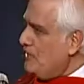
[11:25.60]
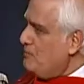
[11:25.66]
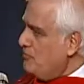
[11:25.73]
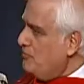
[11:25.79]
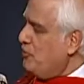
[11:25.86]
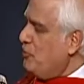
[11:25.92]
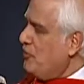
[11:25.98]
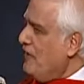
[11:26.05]

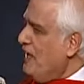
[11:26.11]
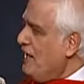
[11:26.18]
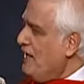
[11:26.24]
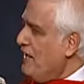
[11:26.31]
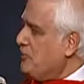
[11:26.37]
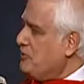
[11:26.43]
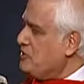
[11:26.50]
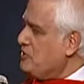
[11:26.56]
before that,
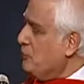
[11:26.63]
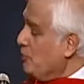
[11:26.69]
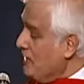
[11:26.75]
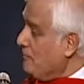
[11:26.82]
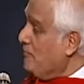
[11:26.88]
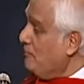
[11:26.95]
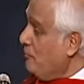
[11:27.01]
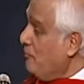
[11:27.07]
the
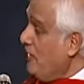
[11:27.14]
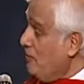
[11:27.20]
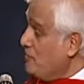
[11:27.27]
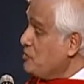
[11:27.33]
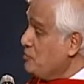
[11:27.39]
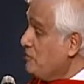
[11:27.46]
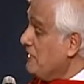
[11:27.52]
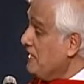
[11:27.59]
week before, I
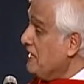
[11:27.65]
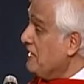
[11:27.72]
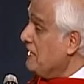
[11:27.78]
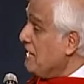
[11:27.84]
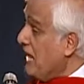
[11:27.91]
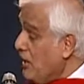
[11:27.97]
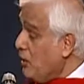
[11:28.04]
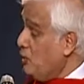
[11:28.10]
was speaking
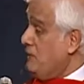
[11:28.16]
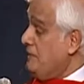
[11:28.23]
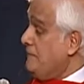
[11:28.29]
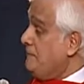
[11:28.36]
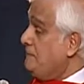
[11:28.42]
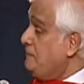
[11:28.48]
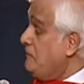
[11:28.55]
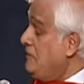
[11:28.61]
in Iowa.
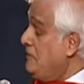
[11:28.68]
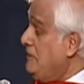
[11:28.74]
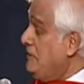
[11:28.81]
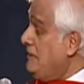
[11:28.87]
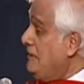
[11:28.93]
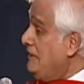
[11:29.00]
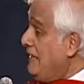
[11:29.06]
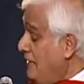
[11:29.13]

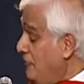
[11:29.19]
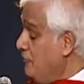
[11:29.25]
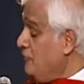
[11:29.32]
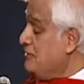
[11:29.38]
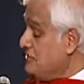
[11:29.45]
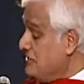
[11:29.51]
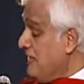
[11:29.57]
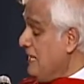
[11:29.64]
And
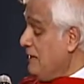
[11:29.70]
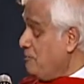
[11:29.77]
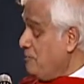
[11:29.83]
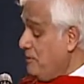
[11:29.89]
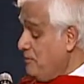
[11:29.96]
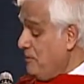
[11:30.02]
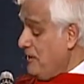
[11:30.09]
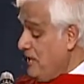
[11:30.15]
every time
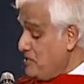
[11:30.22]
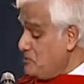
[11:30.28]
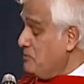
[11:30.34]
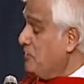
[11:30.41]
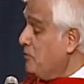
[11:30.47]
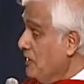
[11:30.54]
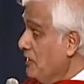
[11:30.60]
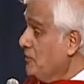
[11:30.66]
people ask
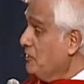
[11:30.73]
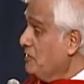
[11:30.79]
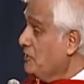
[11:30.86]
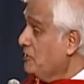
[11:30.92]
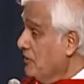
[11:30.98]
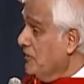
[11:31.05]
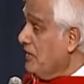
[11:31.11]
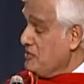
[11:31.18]
me, where were you
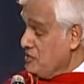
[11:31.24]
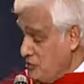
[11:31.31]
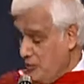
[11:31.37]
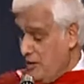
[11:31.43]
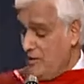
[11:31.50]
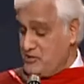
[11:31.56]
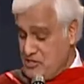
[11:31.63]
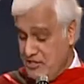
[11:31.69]
going? I said,
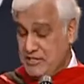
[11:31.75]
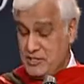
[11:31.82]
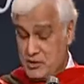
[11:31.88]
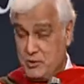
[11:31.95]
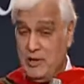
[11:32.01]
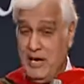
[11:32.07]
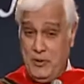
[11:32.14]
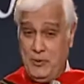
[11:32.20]
well, I was heading
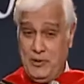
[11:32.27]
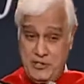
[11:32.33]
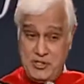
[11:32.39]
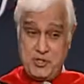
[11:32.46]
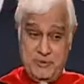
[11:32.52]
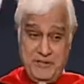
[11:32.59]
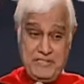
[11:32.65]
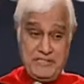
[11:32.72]
to Iowa to
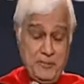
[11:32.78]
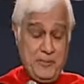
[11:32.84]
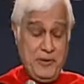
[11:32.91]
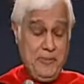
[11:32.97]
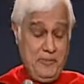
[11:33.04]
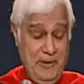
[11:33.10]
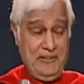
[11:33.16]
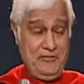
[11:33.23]
speak at the
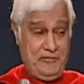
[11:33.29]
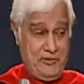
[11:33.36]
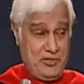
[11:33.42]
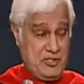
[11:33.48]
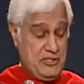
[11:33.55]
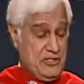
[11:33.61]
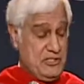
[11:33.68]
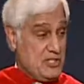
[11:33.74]
prayer
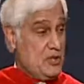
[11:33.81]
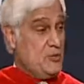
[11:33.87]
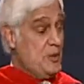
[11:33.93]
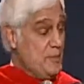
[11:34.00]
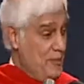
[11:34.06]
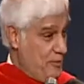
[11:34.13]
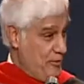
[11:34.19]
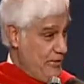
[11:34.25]
breakfast. And they said,
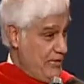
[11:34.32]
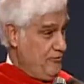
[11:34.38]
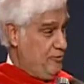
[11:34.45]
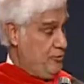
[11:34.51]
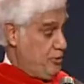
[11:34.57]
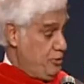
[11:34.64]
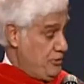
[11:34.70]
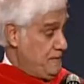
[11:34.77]
we'll be praying
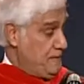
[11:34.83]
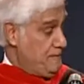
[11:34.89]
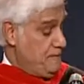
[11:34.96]
for you.